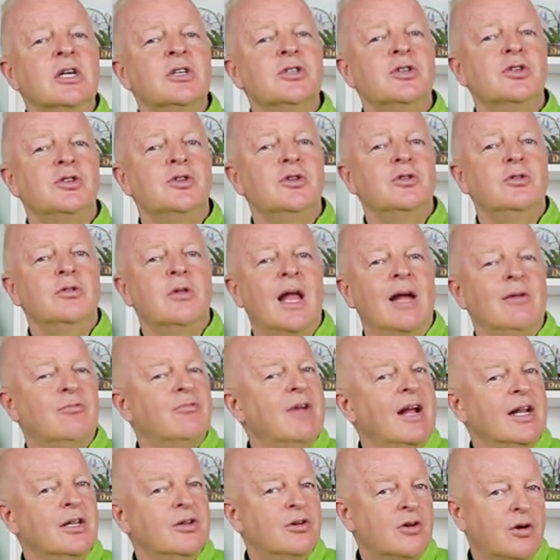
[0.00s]
to do like
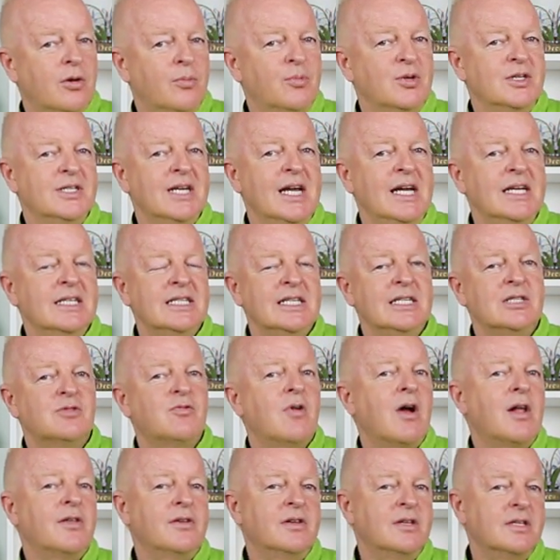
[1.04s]
red Gerbera daisies
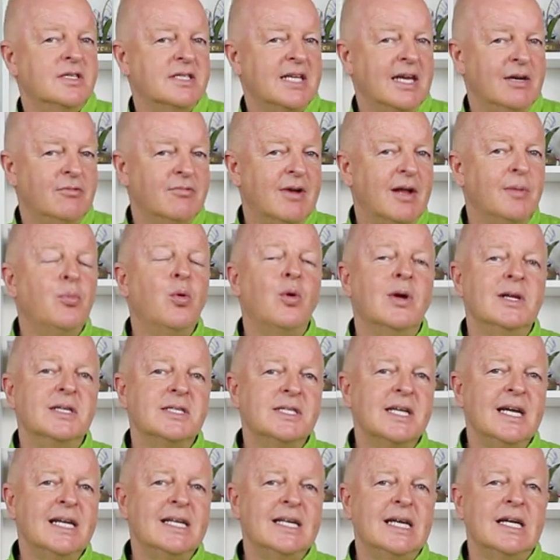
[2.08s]
rather than say red
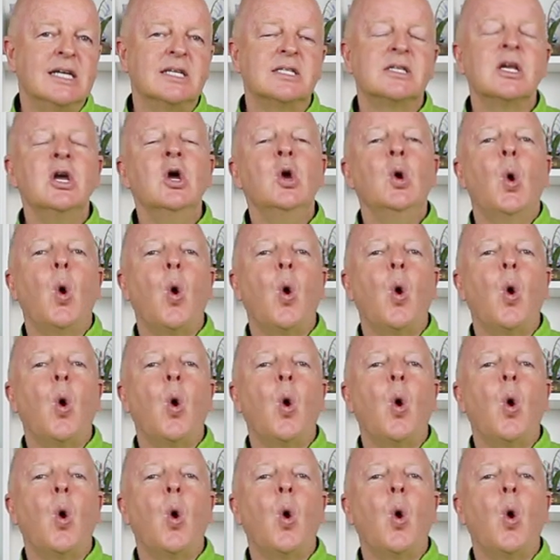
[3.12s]
poinsettias,